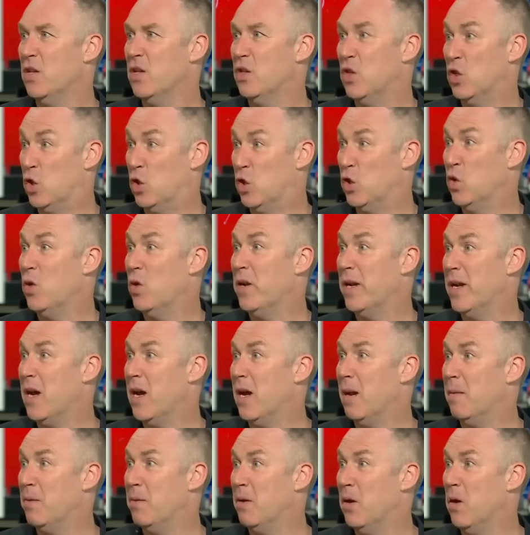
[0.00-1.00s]
to join
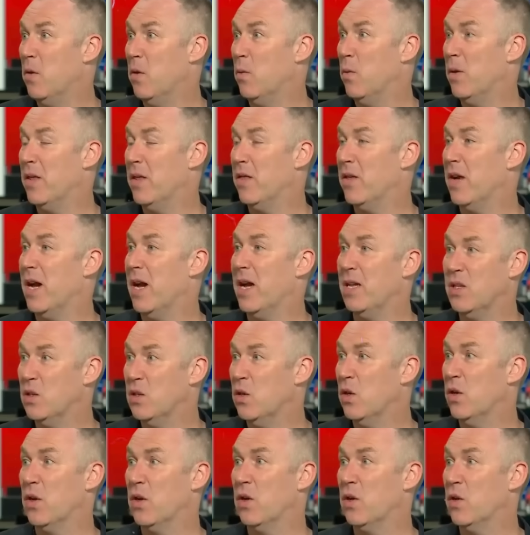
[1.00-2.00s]
up with
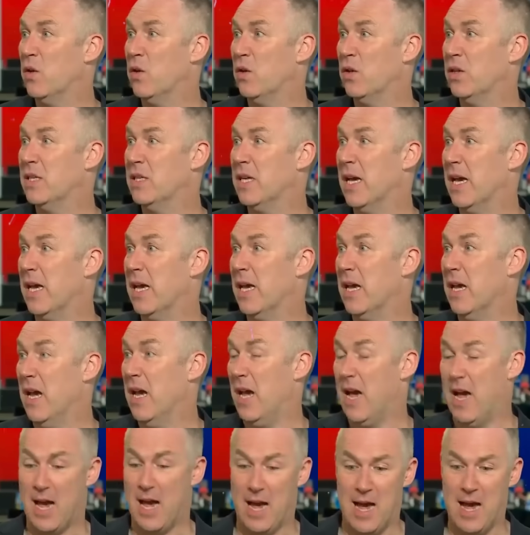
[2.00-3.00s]
Antonio Conte
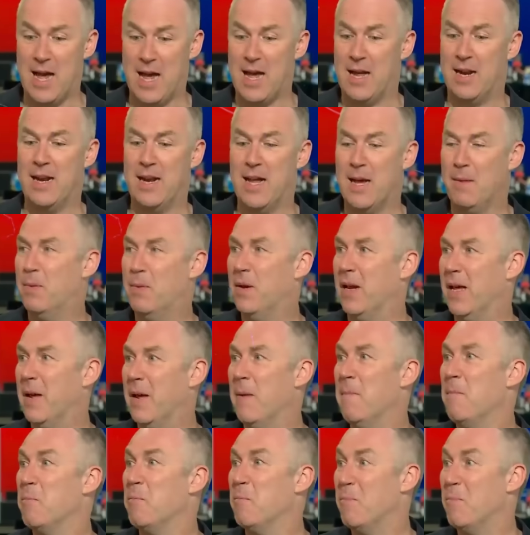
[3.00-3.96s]
at Napoli,